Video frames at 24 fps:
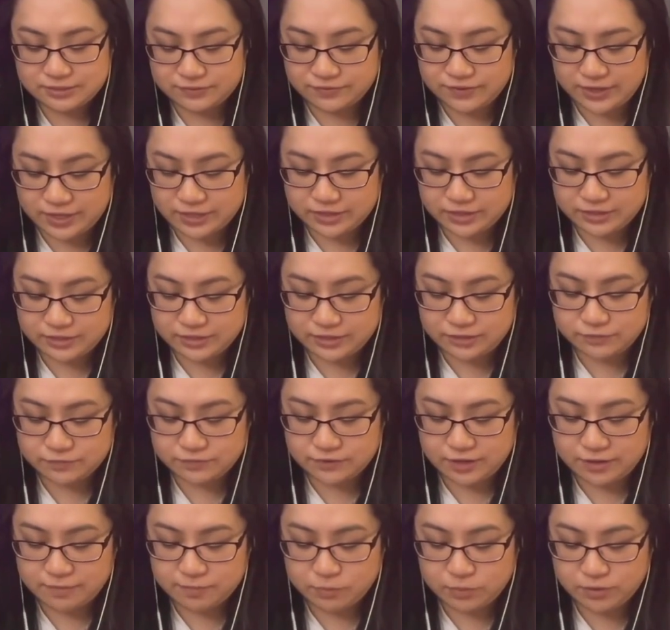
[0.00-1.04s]
value,
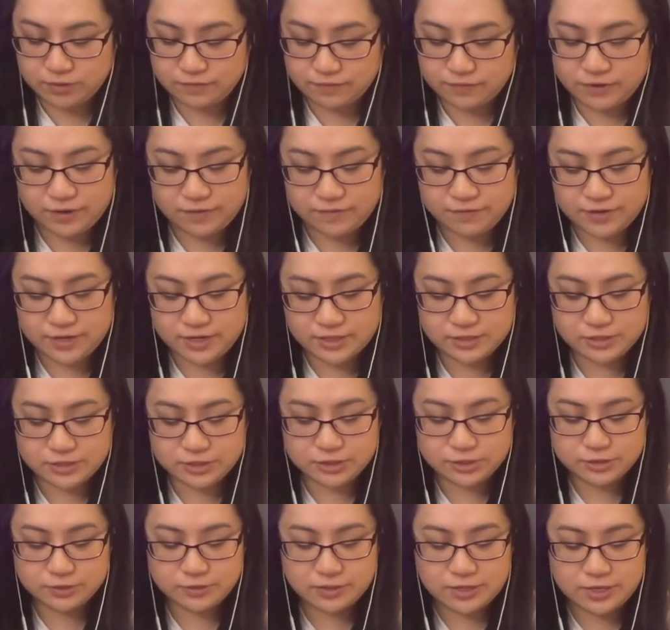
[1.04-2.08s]

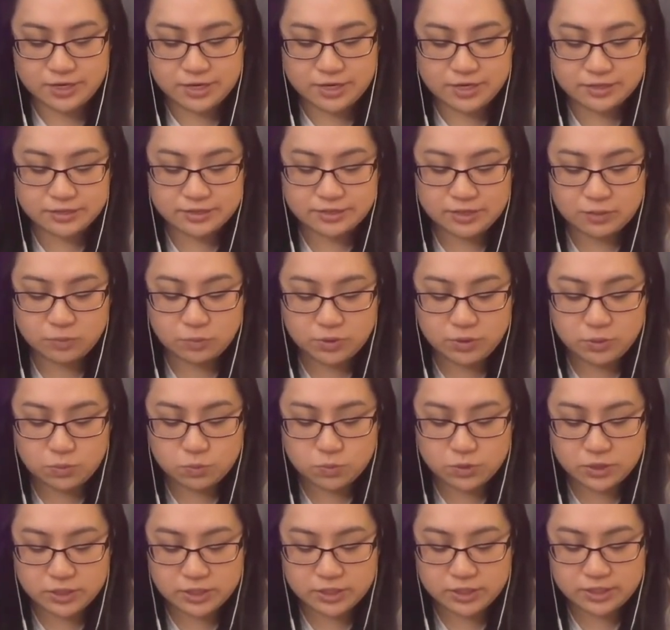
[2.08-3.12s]
5.592, then we
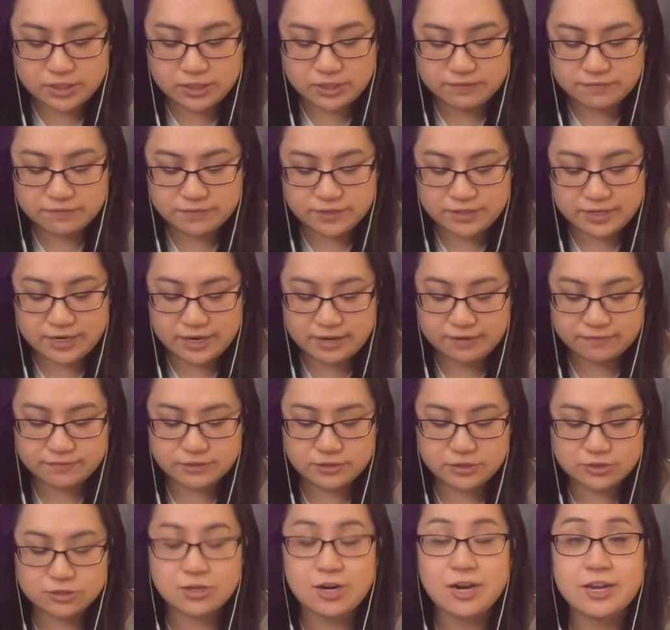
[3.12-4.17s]
wouldn't even have a
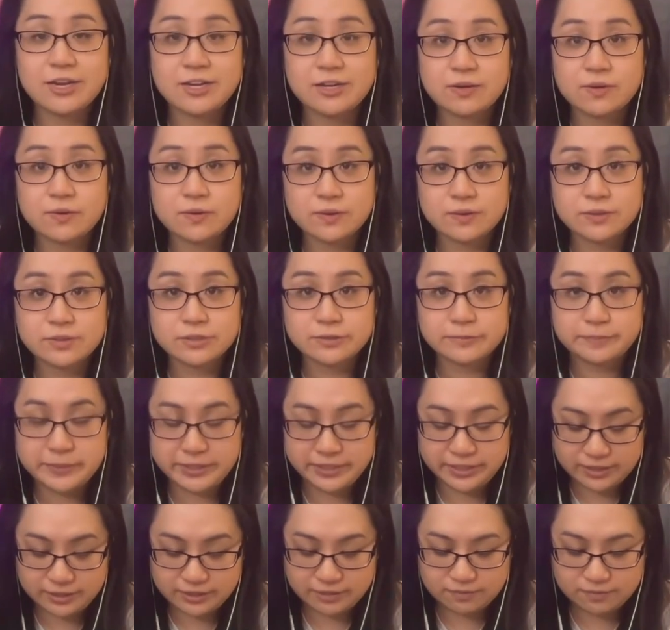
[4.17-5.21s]
triangle to
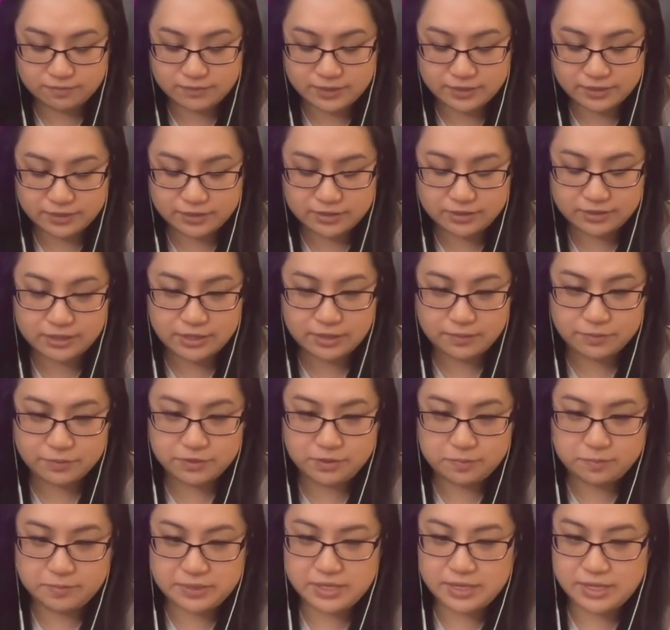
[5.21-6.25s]
begin with. That would
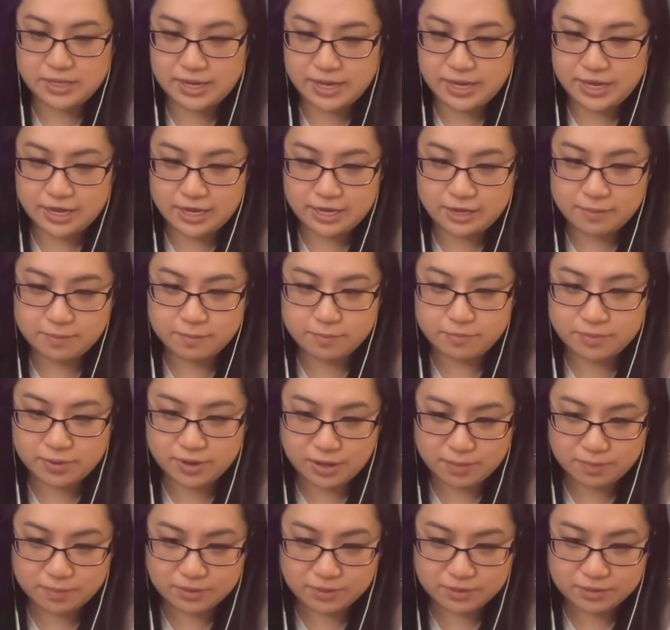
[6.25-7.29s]
be a
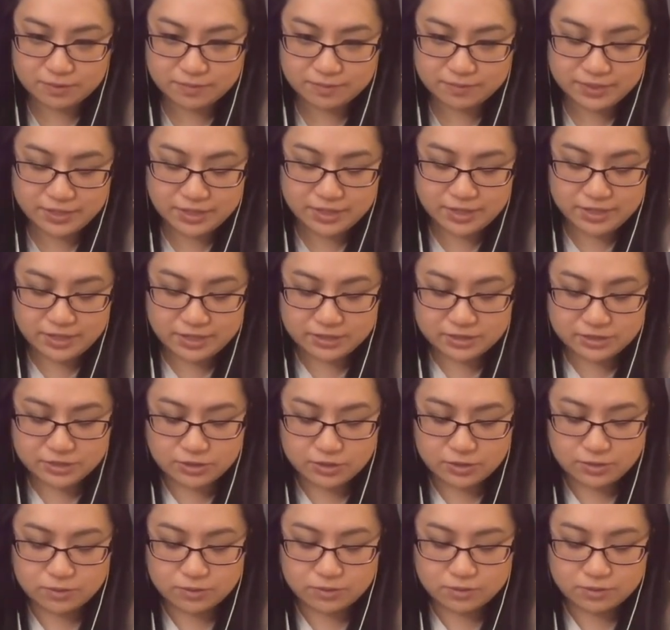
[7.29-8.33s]
problem.
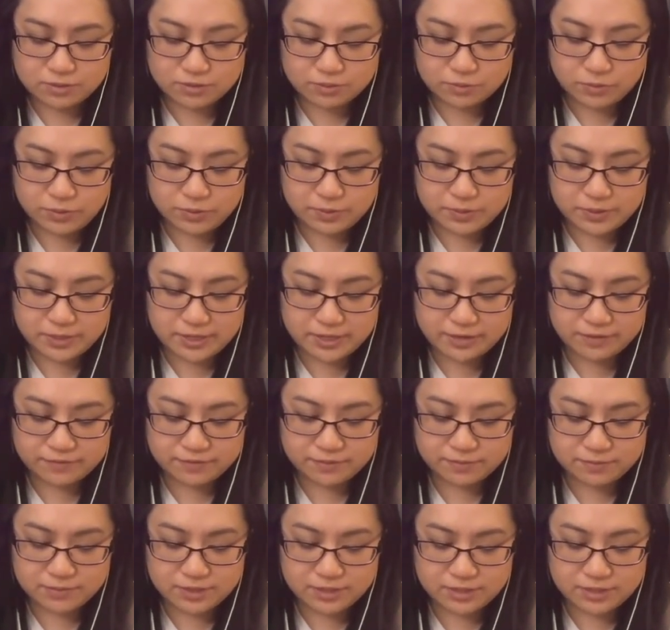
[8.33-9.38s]
So we would have
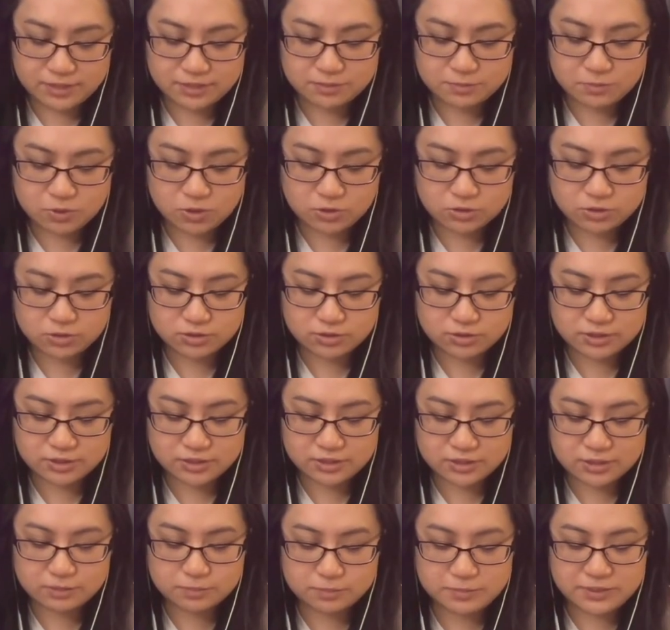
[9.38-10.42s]
something smaller than
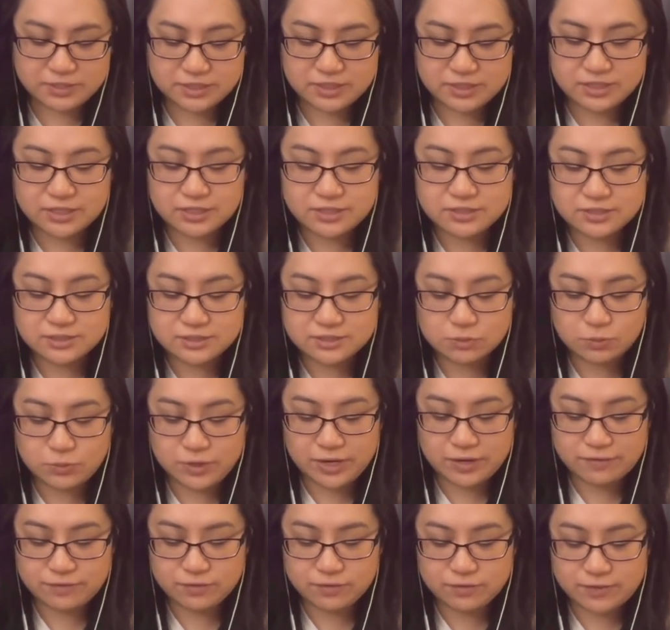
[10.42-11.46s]
this because we
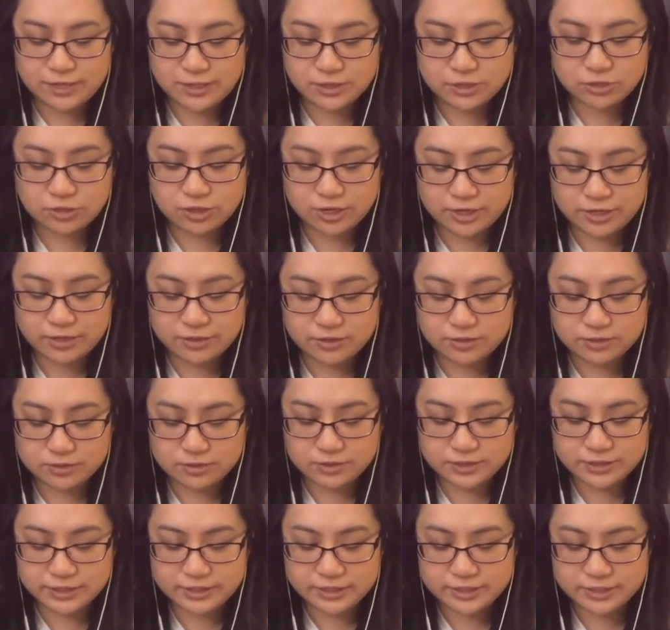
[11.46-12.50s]
have a right triangle
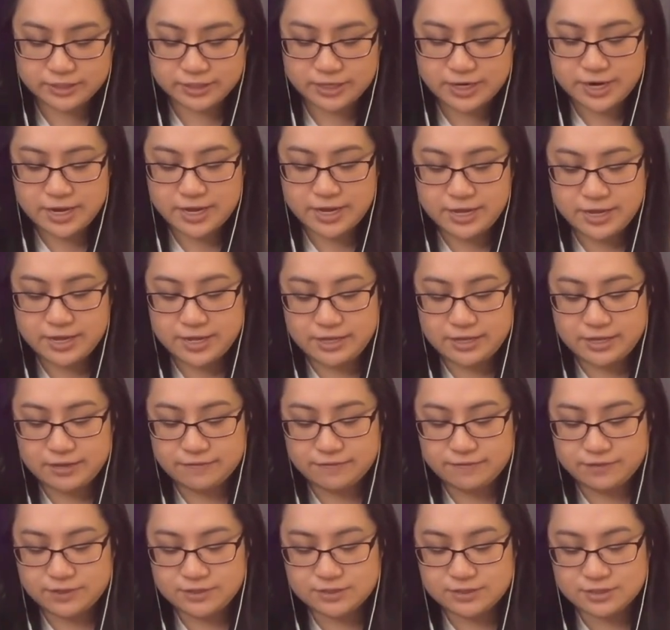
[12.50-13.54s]
here. If
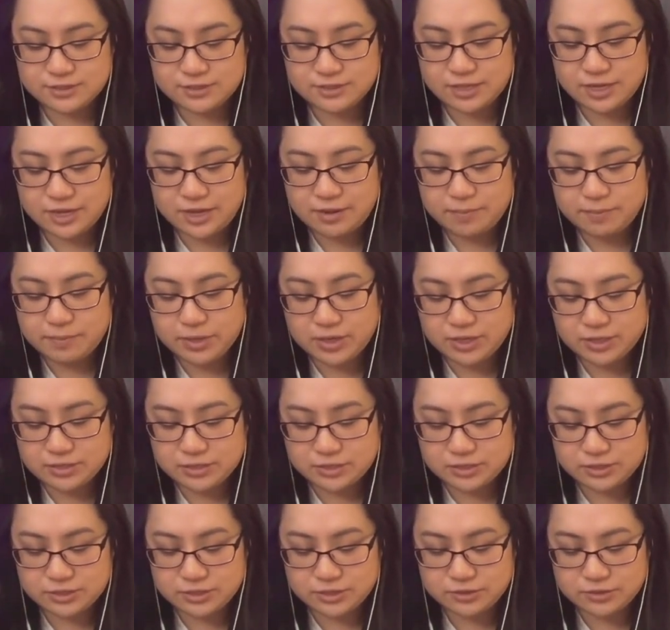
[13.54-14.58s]
this is the
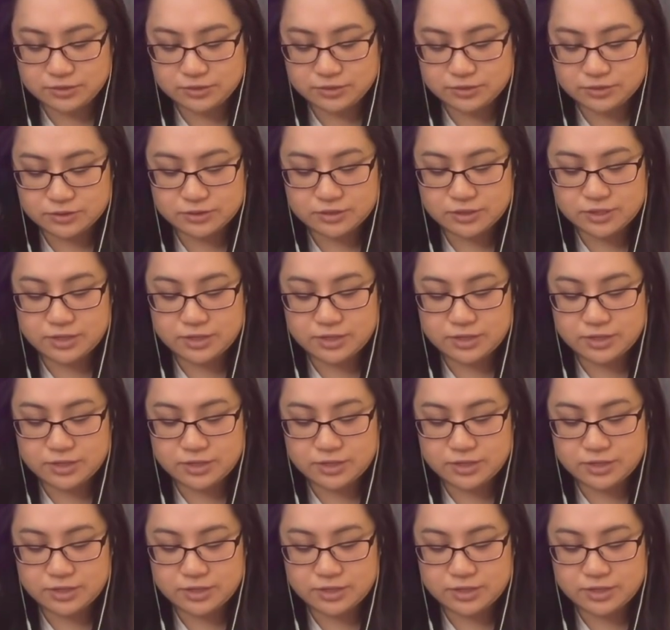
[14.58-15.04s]
hypotenuse